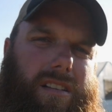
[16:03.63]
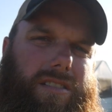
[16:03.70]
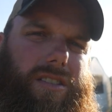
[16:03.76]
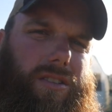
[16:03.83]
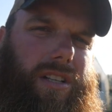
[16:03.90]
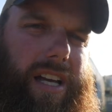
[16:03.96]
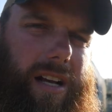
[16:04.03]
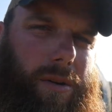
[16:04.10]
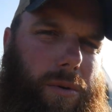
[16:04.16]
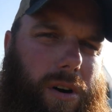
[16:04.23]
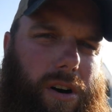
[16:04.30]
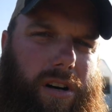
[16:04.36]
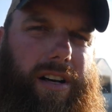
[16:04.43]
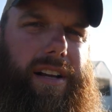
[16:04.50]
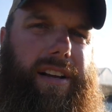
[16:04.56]
Let's go take a
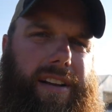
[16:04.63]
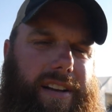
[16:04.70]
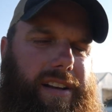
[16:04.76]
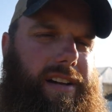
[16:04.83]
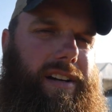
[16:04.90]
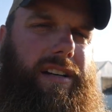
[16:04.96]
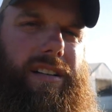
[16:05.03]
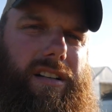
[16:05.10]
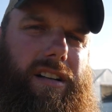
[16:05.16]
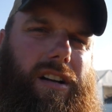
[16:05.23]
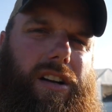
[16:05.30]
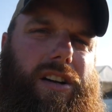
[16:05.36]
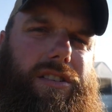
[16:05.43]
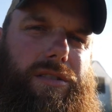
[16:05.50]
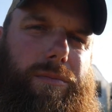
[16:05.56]
walk and
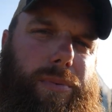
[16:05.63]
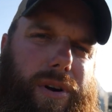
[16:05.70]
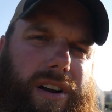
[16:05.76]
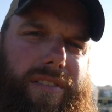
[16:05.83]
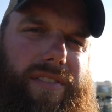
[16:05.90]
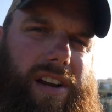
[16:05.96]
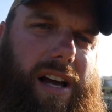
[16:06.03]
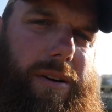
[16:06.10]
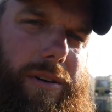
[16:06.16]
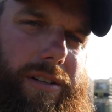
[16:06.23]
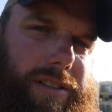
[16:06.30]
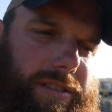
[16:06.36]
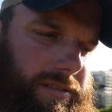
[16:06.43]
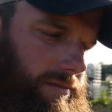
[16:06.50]
look at some pretty flowers.